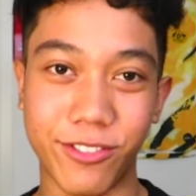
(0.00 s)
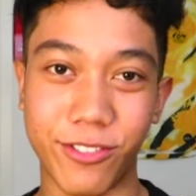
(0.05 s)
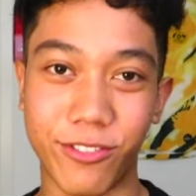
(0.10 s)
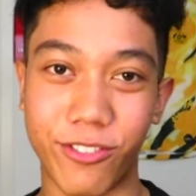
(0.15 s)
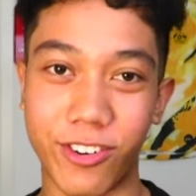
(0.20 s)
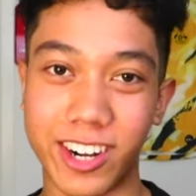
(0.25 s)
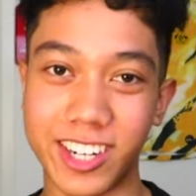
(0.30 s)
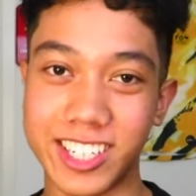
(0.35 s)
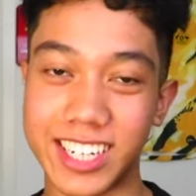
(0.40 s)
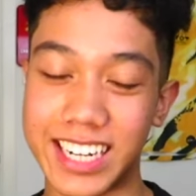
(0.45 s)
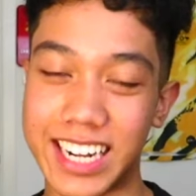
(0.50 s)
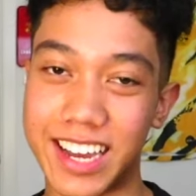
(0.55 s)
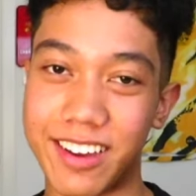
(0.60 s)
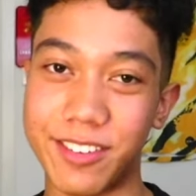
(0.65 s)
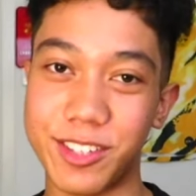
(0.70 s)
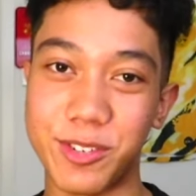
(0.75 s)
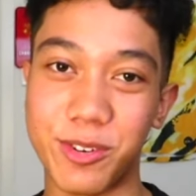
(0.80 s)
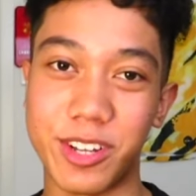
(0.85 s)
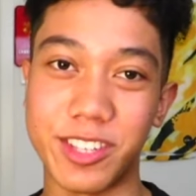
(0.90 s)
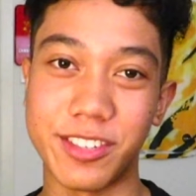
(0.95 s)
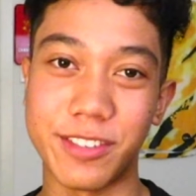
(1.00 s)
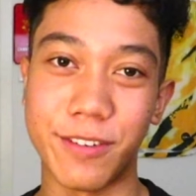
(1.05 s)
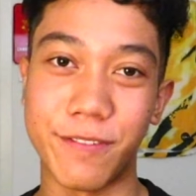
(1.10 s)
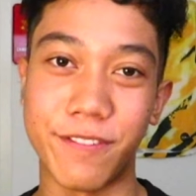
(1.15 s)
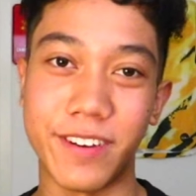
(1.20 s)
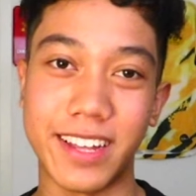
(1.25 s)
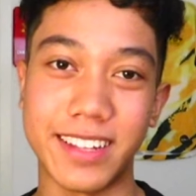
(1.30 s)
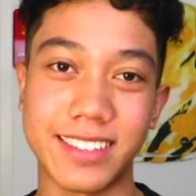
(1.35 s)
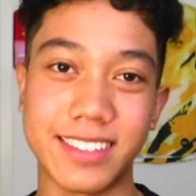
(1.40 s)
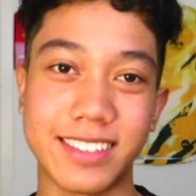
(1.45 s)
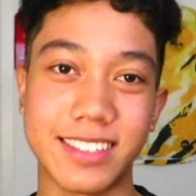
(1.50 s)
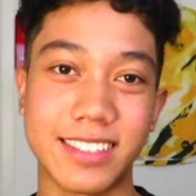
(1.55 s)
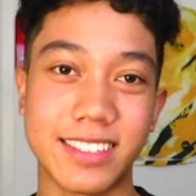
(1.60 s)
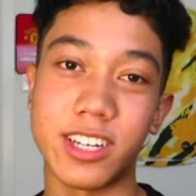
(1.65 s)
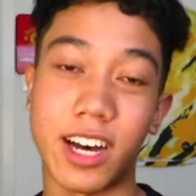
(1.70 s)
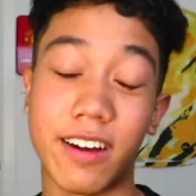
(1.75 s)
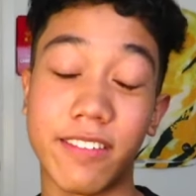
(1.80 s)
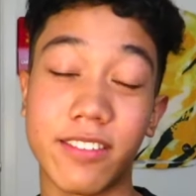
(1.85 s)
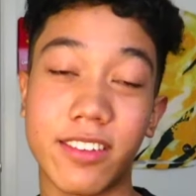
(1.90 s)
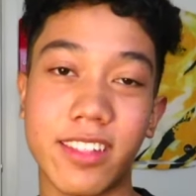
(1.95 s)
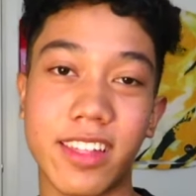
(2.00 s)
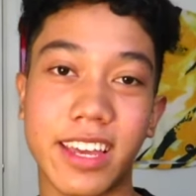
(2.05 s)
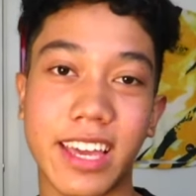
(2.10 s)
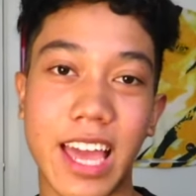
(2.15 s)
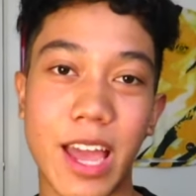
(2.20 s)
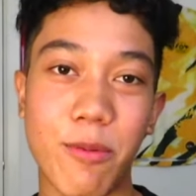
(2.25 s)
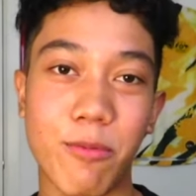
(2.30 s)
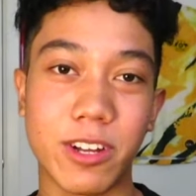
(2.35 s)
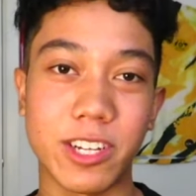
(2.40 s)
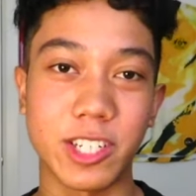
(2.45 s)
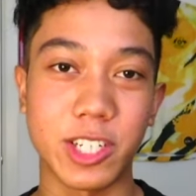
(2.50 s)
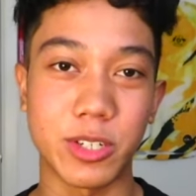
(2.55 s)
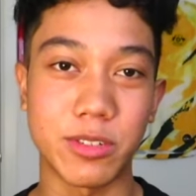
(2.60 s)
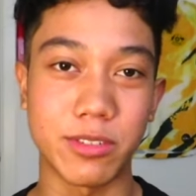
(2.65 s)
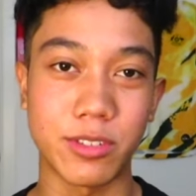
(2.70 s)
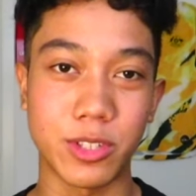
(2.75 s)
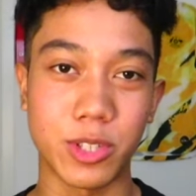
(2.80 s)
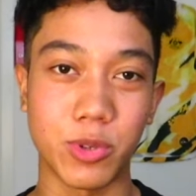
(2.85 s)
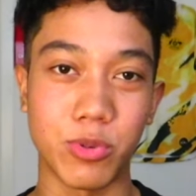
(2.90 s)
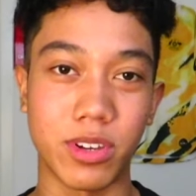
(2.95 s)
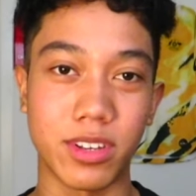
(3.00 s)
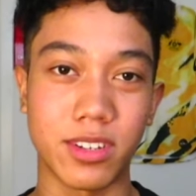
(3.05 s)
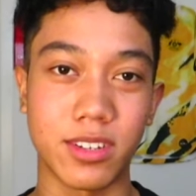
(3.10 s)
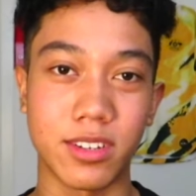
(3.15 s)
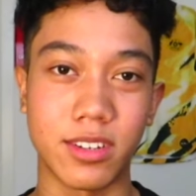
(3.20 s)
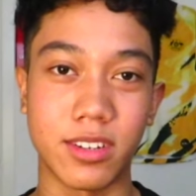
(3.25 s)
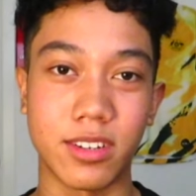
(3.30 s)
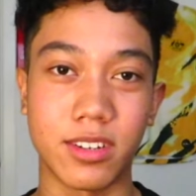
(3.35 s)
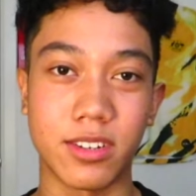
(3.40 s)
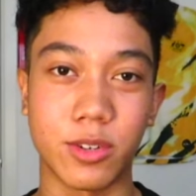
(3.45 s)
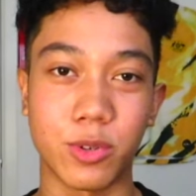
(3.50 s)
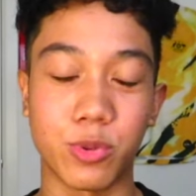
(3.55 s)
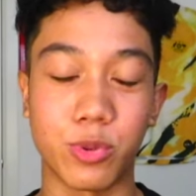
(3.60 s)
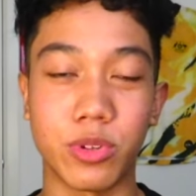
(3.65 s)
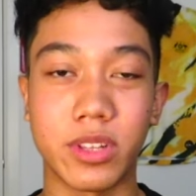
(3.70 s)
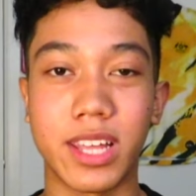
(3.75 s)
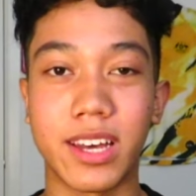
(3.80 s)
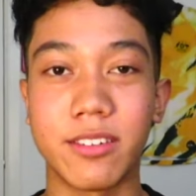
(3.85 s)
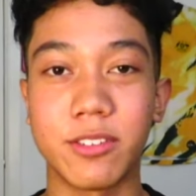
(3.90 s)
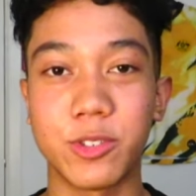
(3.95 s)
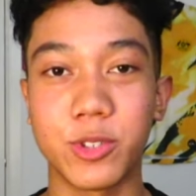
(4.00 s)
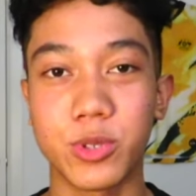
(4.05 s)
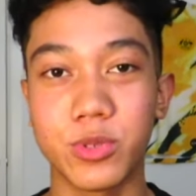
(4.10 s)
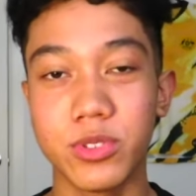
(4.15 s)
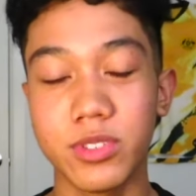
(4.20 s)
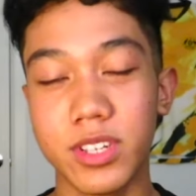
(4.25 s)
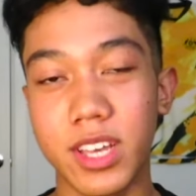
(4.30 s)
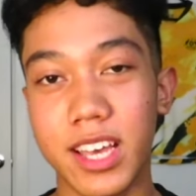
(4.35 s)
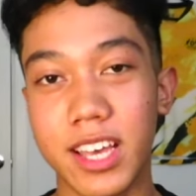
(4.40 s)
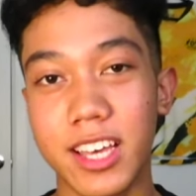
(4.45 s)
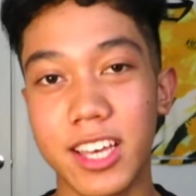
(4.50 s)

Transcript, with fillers: rushing down towards the fence after the game and she was doing her cool down drills